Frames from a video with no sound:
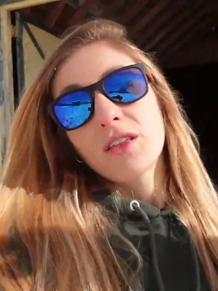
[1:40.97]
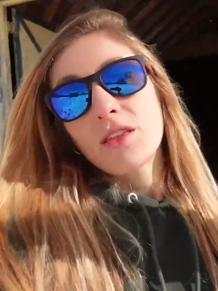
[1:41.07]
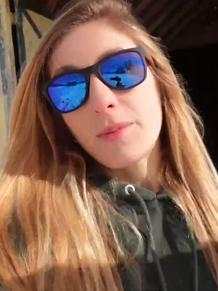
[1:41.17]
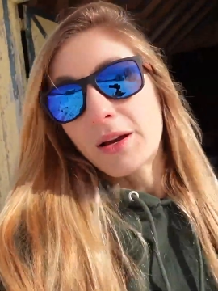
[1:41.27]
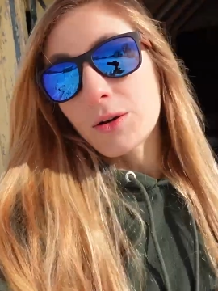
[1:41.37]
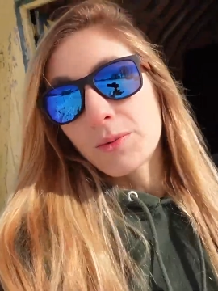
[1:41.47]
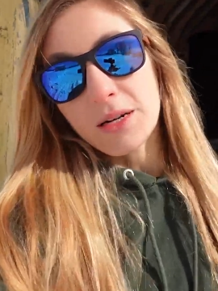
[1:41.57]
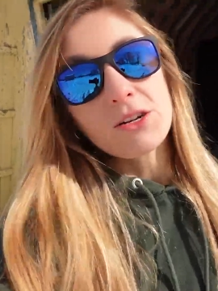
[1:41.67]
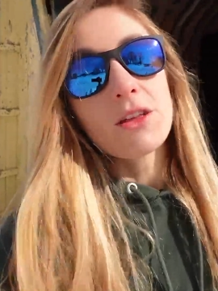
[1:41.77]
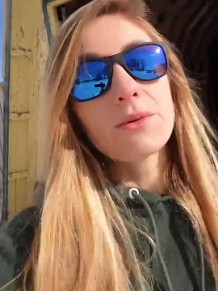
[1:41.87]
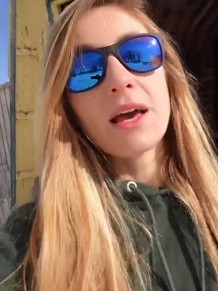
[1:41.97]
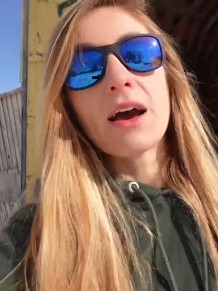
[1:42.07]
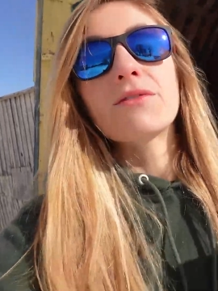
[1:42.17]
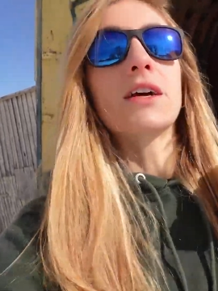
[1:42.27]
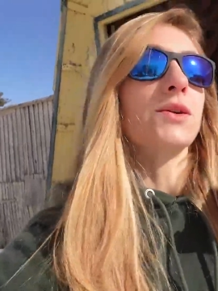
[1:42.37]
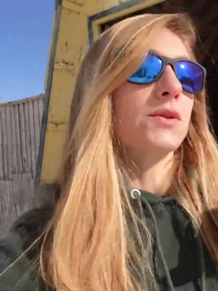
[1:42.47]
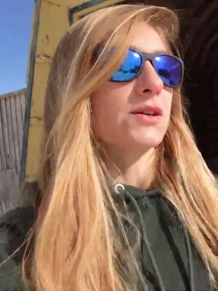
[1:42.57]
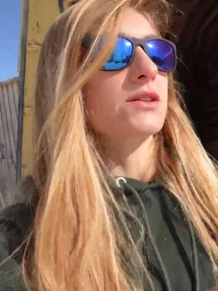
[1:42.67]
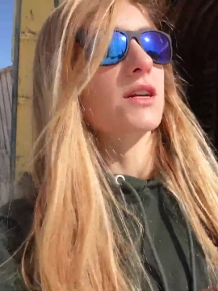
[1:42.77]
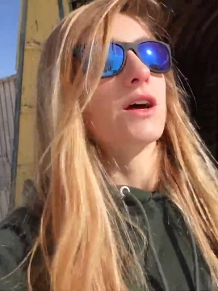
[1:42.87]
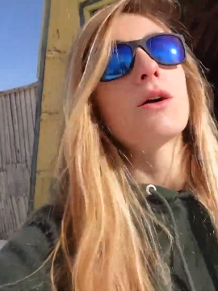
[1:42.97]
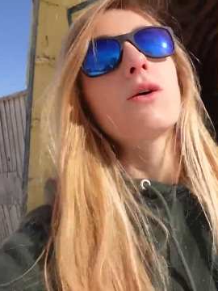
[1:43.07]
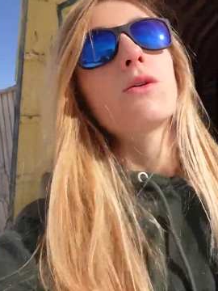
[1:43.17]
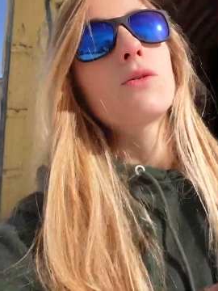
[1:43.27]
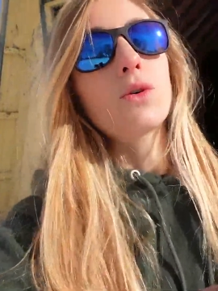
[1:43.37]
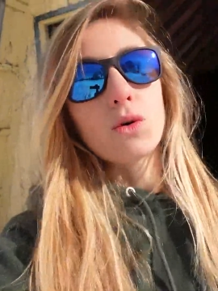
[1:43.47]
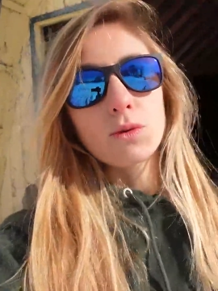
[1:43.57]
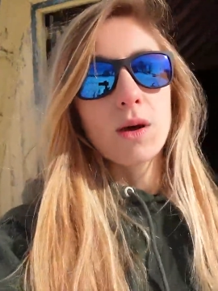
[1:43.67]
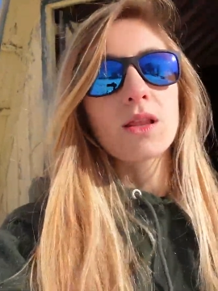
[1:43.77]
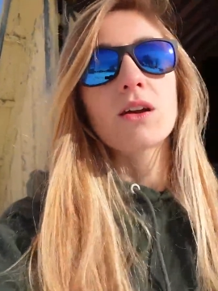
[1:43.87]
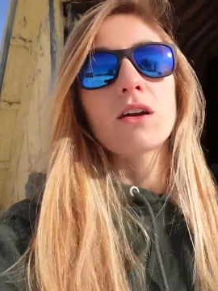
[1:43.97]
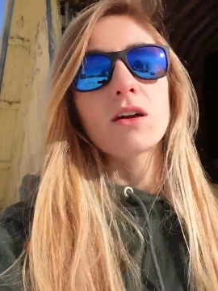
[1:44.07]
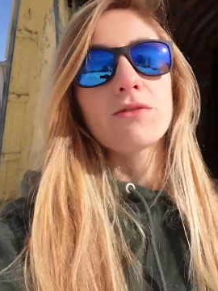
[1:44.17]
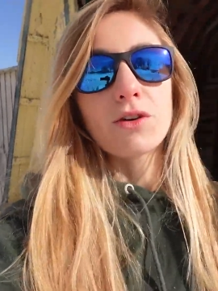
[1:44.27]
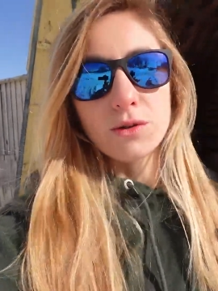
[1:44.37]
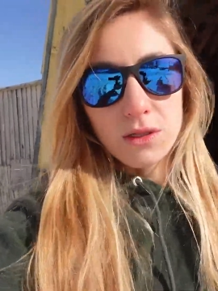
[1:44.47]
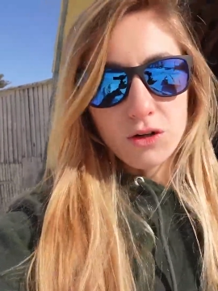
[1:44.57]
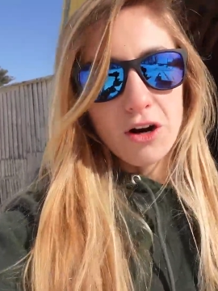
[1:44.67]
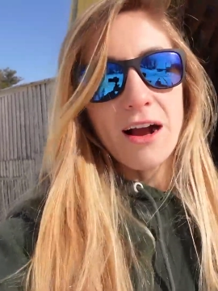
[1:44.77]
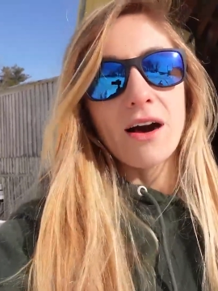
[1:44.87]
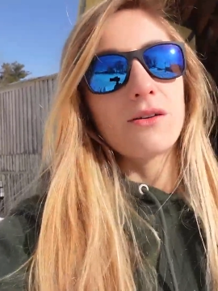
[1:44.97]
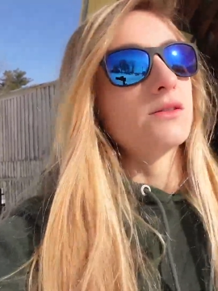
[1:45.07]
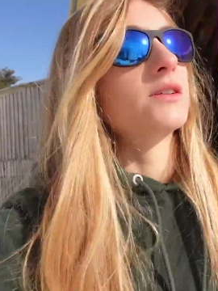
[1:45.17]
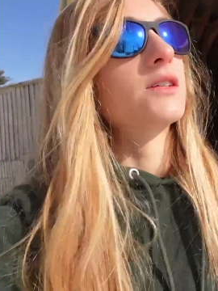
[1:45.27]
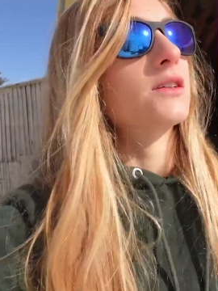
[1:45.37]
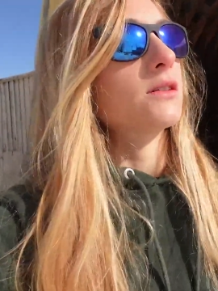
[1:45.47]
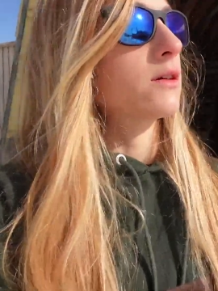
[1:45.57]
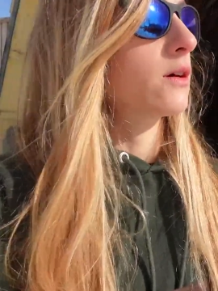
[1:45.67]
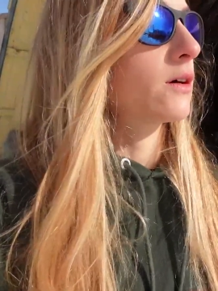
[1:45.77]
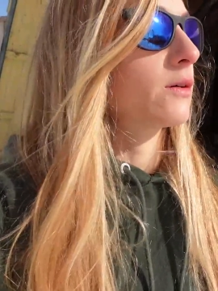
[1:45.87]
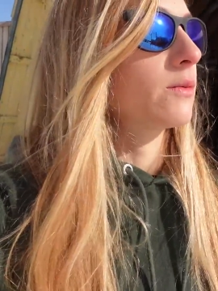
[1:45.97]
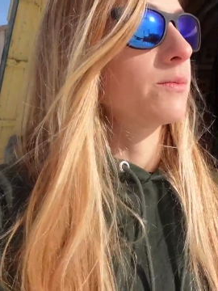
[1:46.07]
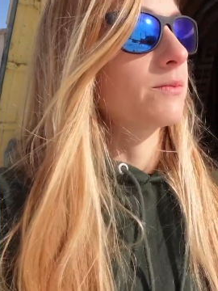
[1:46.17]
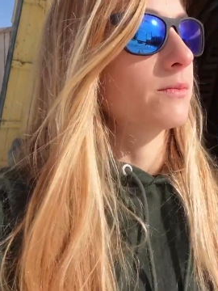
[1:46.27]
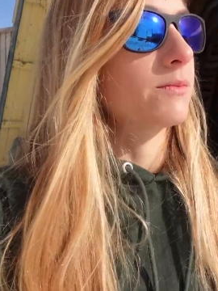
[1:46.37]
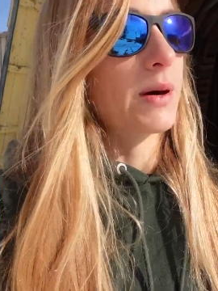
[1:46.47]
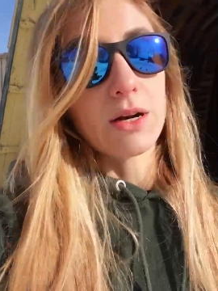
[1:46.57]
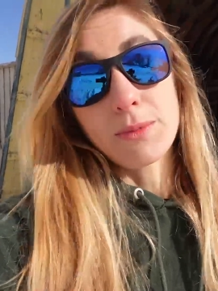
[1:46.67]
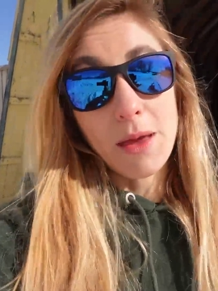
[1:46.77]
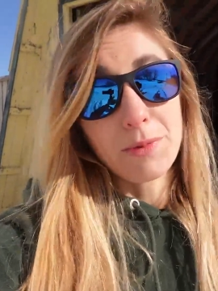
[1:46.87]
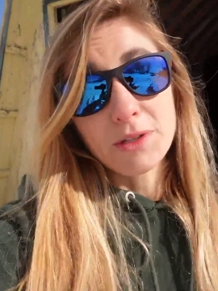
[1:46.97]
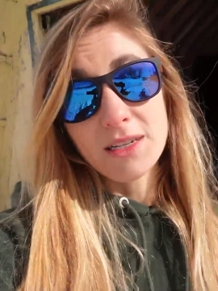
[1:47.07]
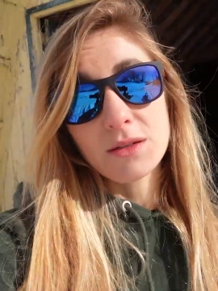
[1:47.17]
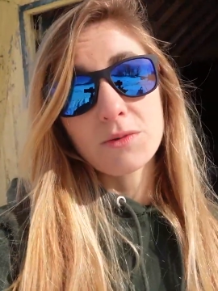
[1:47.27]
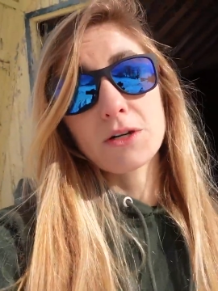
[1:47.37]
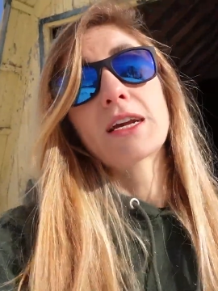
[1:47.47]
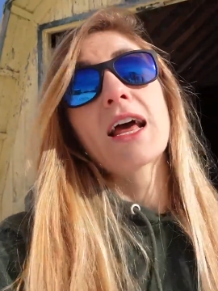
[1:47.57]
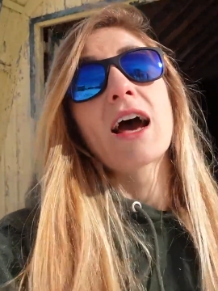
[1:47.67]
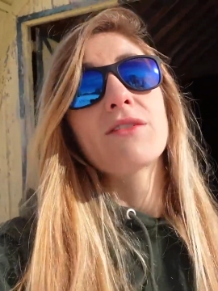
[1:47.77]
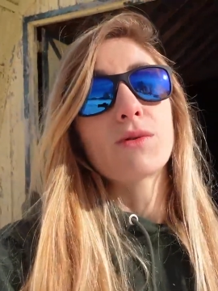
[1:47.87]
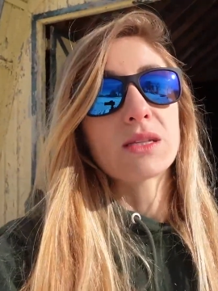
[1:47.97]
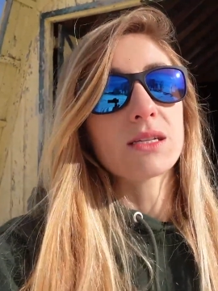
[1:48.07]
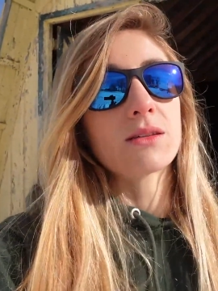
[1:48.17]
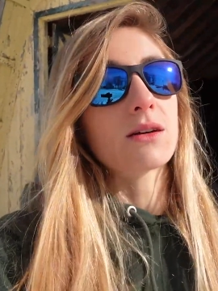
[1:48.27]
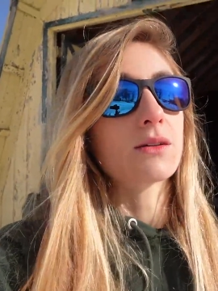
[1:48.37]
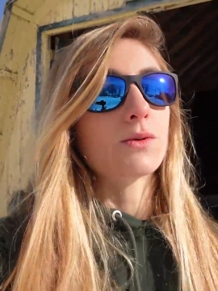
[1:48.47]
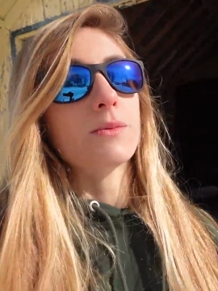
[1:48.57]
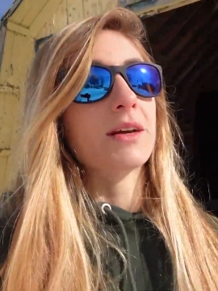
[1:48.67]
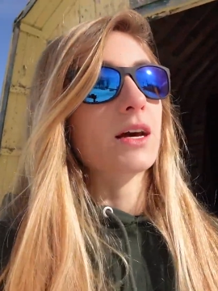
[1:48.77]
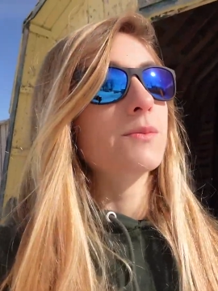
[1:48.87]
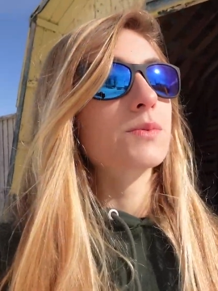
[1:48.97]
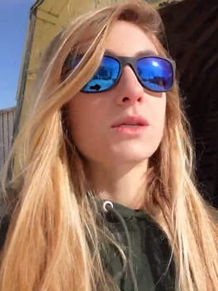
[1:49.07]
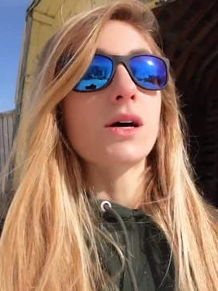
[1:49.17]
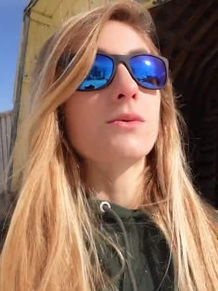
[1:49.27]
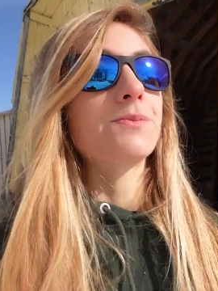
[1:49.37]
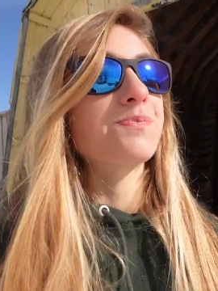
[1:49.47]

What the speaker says: the better winter that we have, like real snow, cold weather, frozen ground, the better maple season we're gonna have once it starts warming up. So